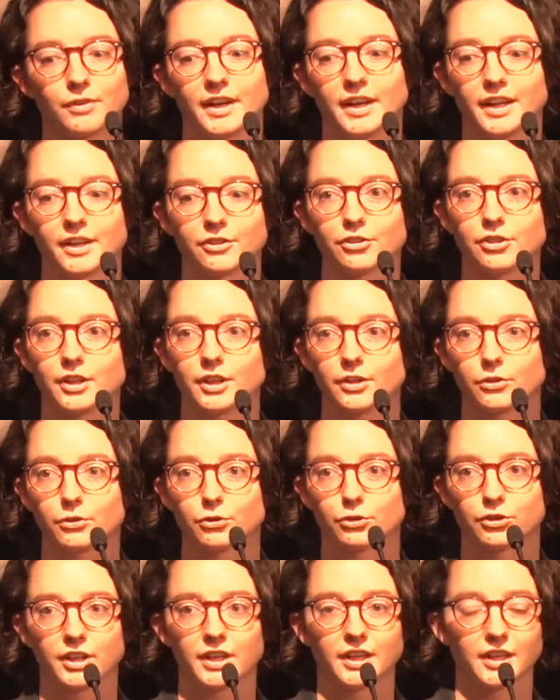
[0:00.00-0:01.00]
financial
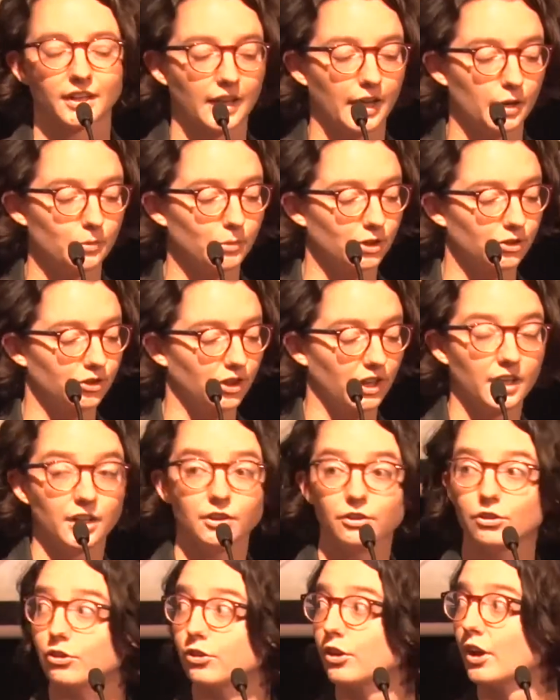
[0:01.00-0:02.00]
inclusion and climate
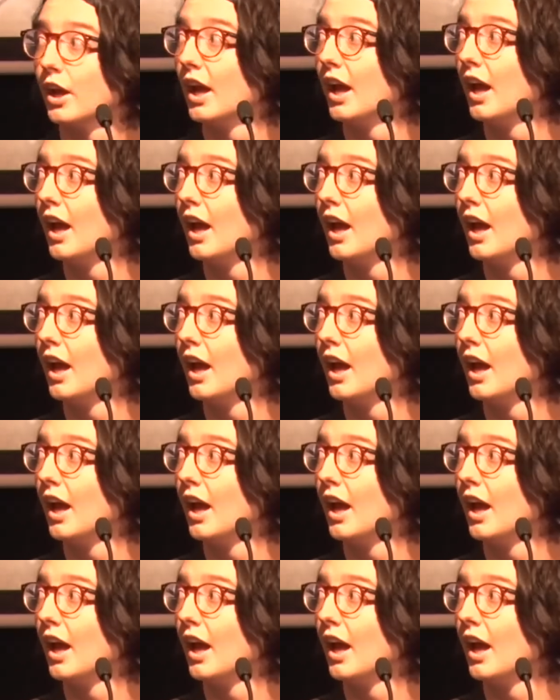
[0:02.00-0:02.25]
change,